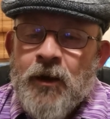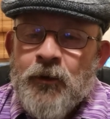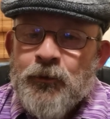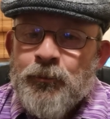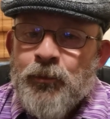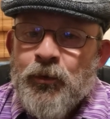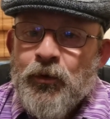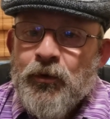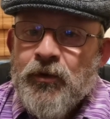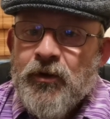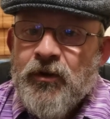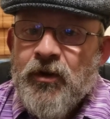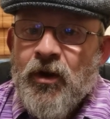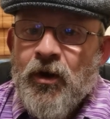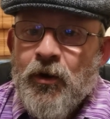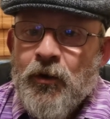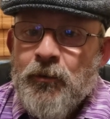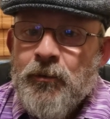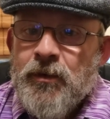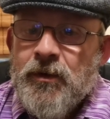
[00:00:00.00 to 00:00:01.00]
I was born at
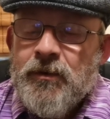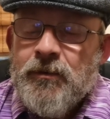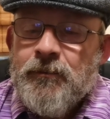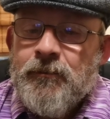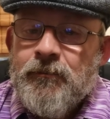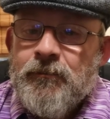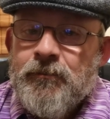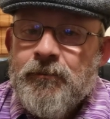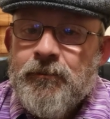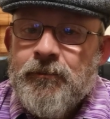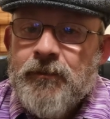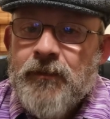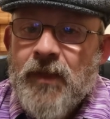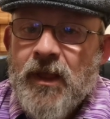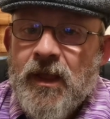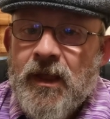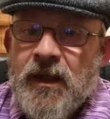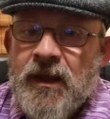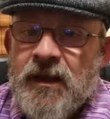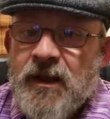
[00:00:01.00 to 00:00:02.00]
home
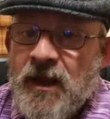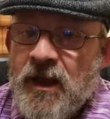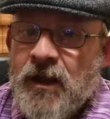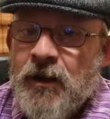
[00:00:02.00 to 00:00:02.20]
in